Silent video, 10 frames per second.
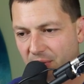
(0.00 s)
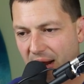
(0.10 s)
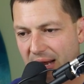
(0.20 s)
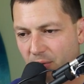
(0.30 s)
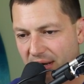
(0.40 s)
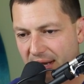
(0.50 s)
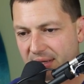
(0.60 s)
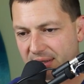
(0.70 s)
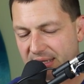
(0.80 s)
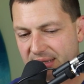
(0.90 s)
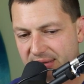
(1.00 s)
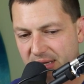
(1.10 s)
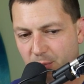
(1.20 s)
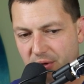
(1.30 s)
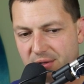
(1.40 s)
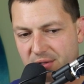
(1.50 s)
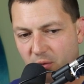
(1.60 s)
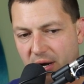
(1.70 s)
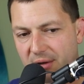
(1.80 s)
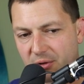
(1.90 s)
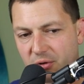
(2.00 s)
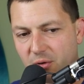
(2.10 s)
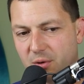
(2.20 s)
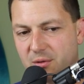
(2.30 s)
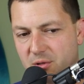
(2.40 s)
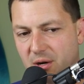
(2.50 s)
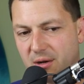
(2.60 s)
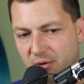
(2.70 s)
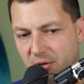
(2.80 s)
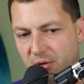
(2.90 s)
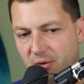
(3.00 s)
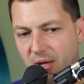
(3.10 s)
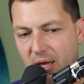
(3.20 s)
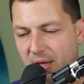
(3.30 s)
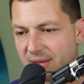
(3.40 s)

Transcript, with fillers: Right? When I can get deeper into why they're doing what they're trying to do,